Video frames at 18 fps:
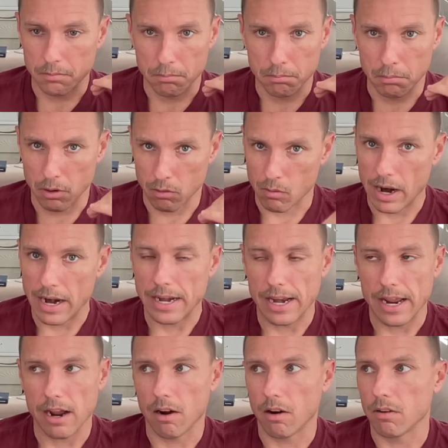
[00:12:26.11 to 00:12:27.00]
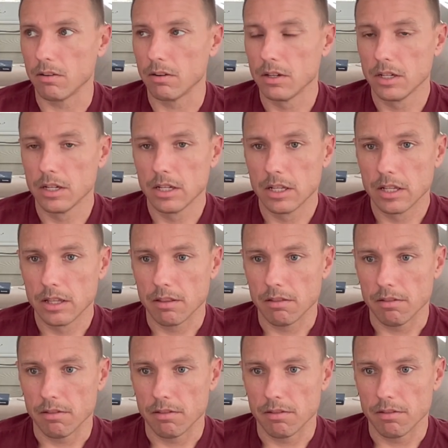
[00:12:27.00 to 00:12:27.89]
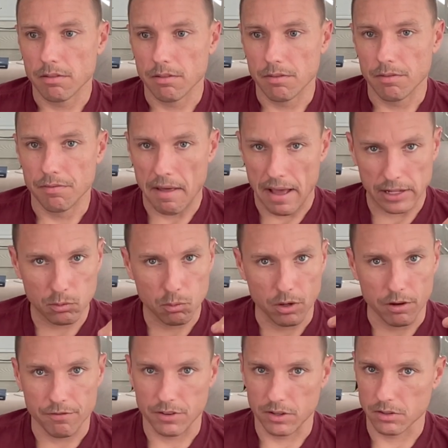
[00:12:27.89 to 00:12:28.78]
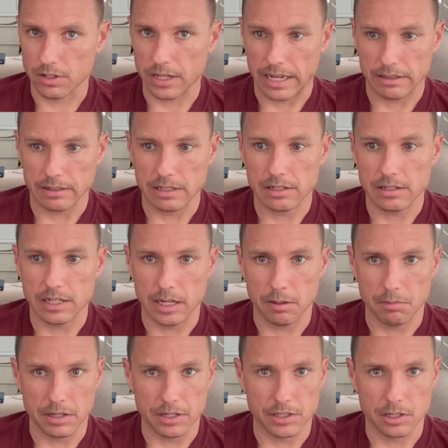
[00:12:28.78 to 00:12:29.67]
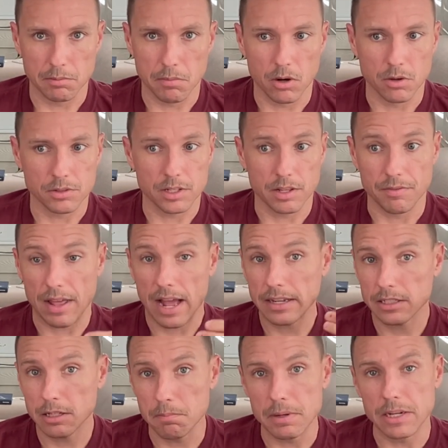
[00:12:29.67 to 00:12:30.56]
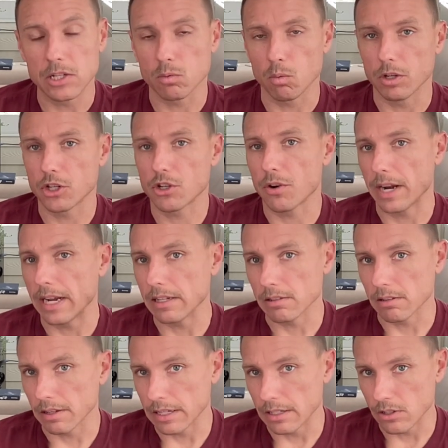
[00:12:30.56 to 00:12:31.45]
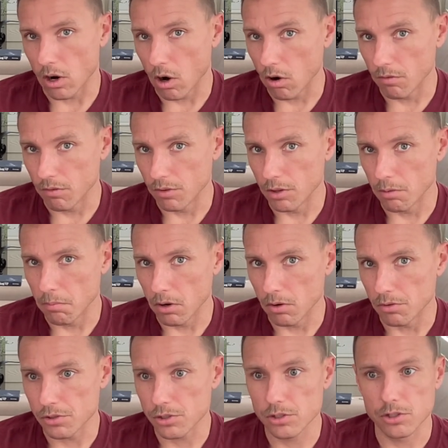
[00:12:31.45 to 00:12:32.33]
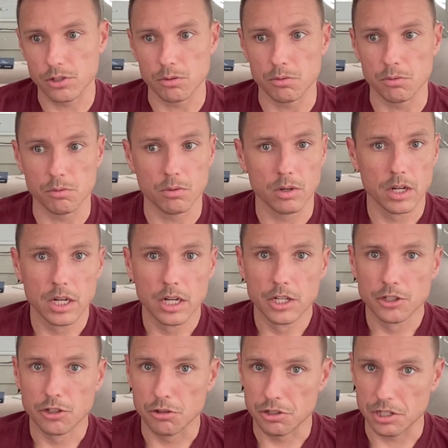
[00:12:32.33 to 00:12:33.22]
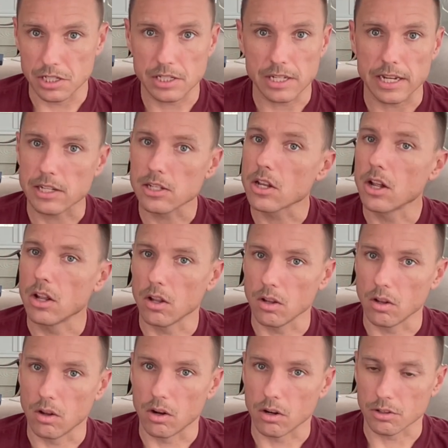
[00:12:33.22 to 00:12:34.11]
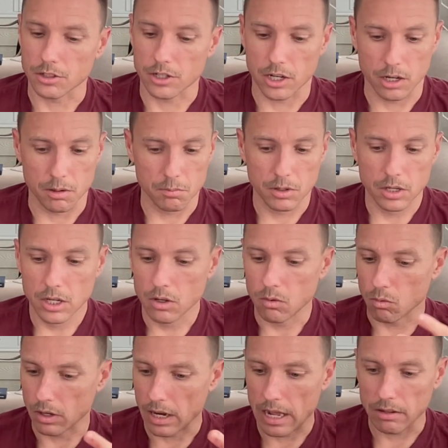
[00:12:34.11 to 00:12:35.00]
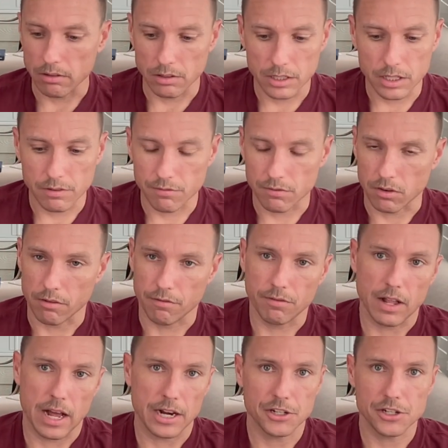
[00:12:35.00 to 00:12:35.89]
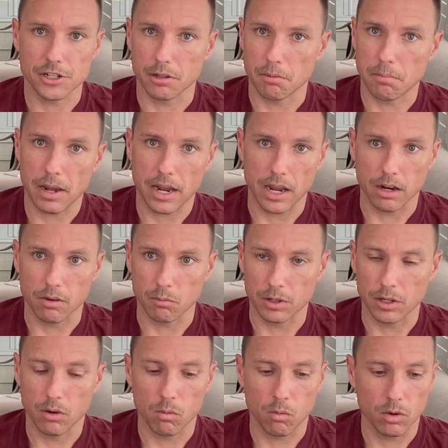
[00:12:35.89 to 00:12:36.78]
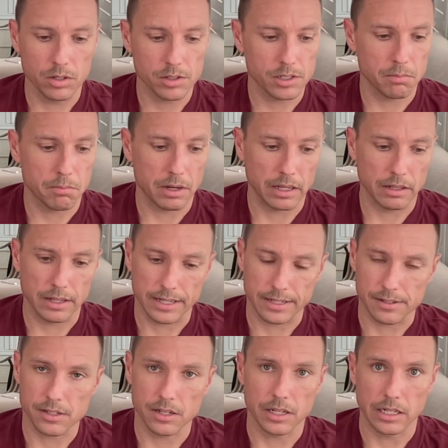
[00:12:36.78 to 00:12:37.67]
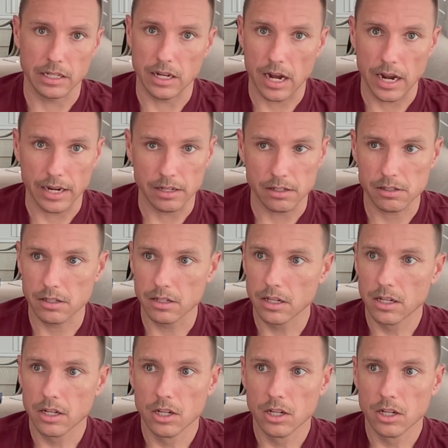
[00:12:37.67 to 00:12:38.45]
but right now, that's what it feels like this team needs the most. And that to me is what translates over the most to success long-term. We're not looking for a flash in the pan. We don't want somebody like a Sonny Dykes